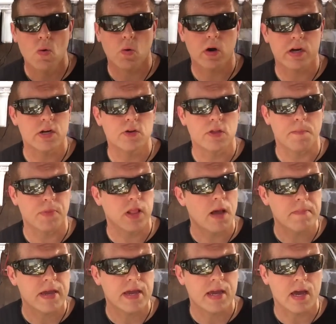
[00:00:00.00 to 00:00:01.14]
We're gonna do the
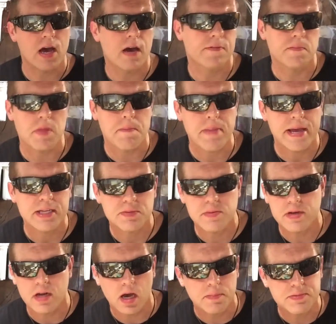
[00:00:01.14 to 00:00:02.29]
plumbing from the
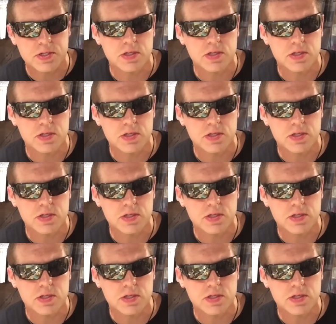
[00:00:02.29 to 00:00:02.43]
basement up